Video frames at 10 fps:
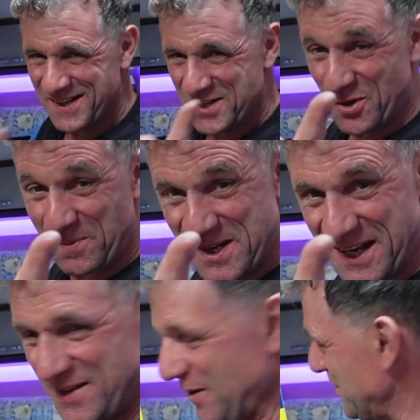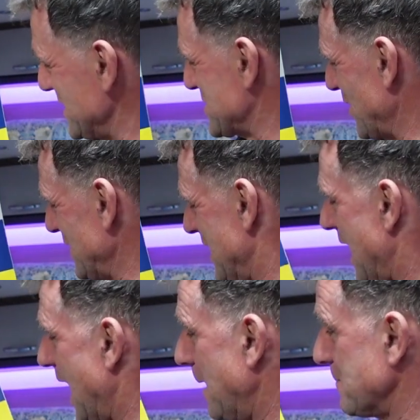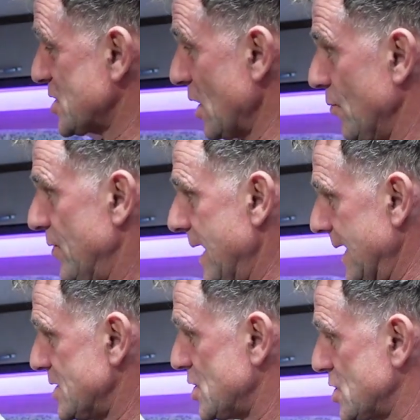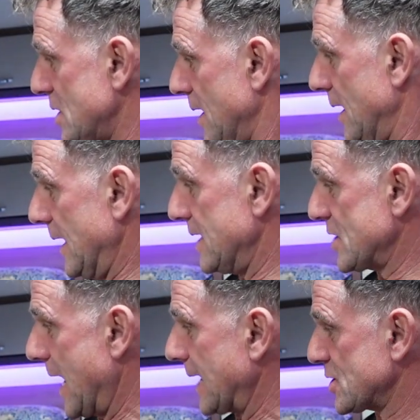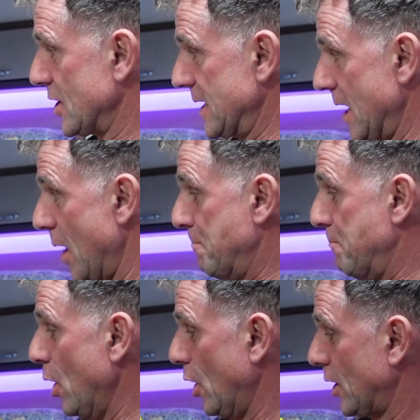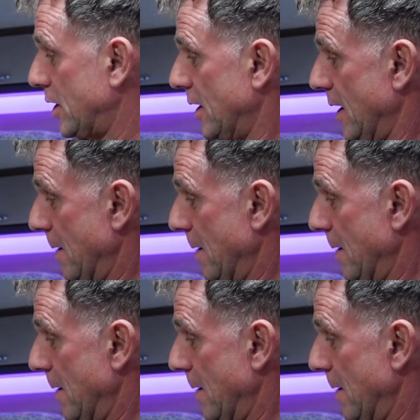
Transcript: Stop saying the obvious, job. So this is actually a book,